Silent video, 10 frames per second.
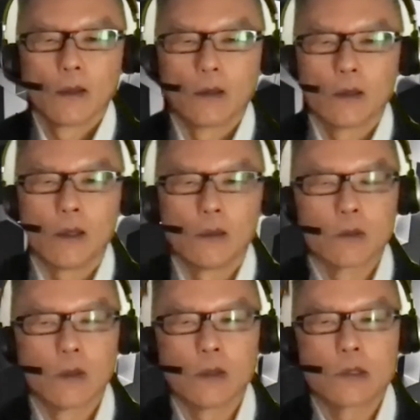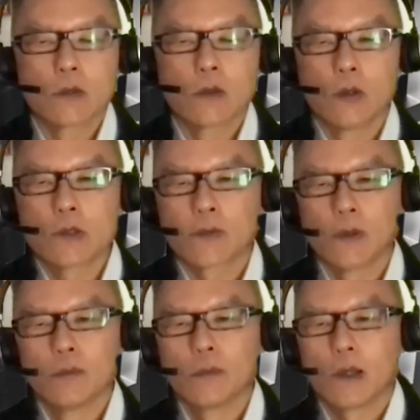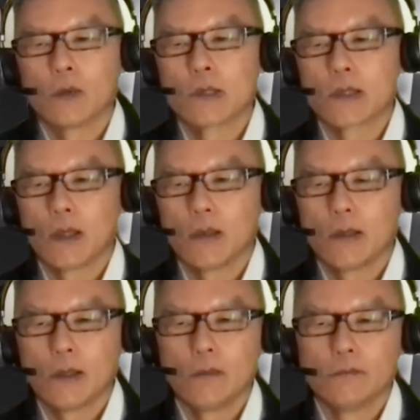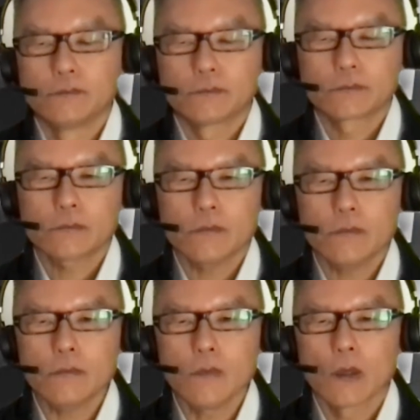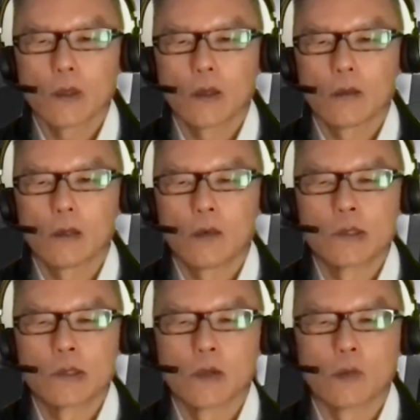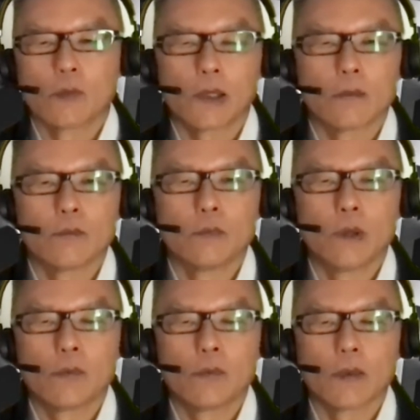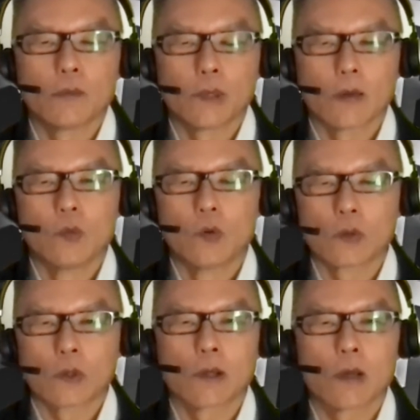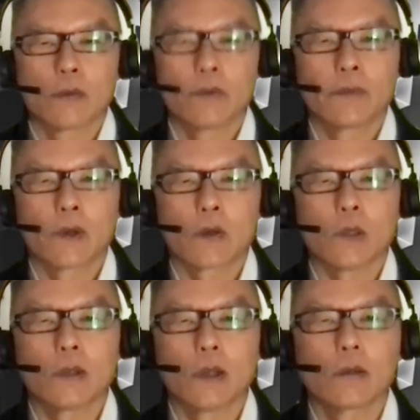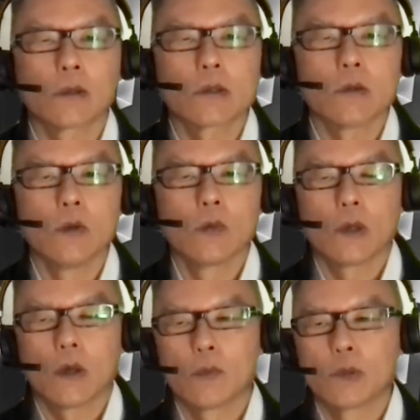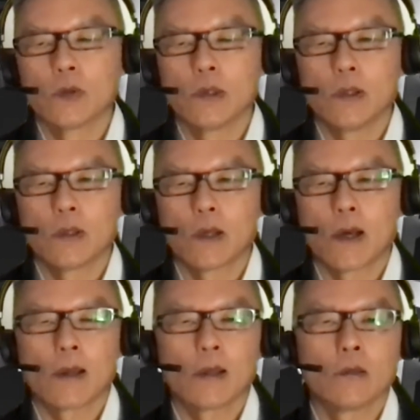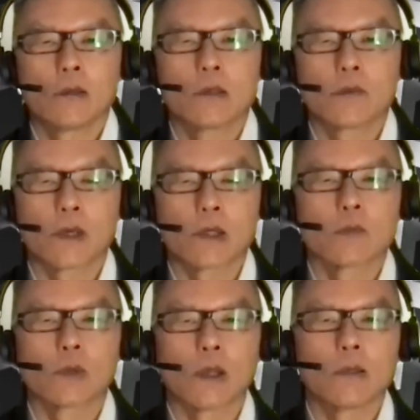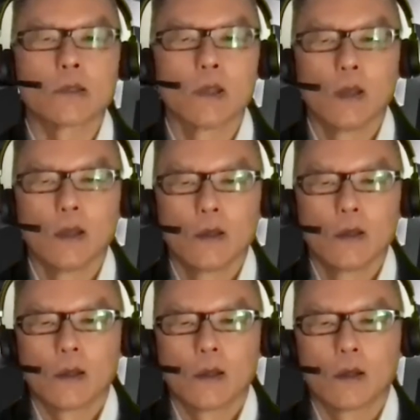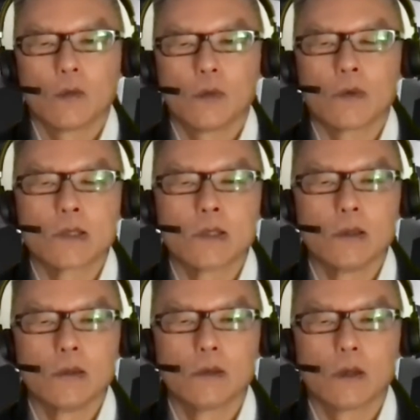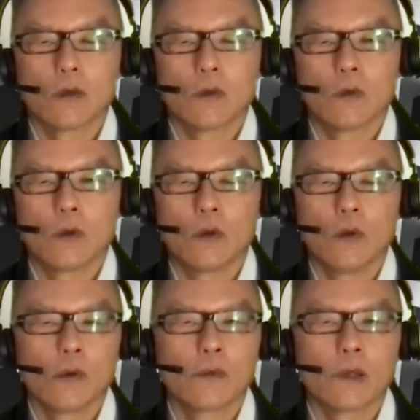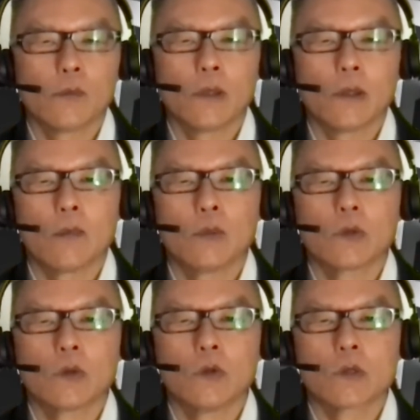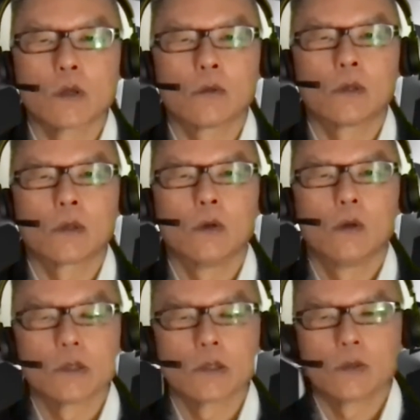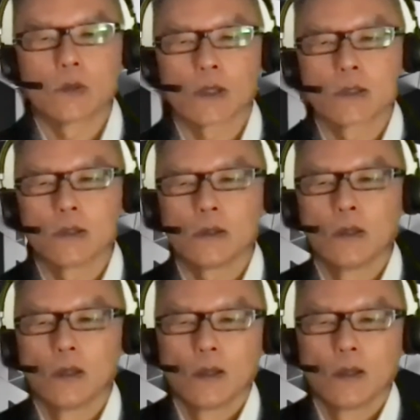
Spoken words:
And it goes from, I would say, your brick and mortar type of retailers all the way up to the high-end fashion brands. We have seen all of them being able to use our technology to actually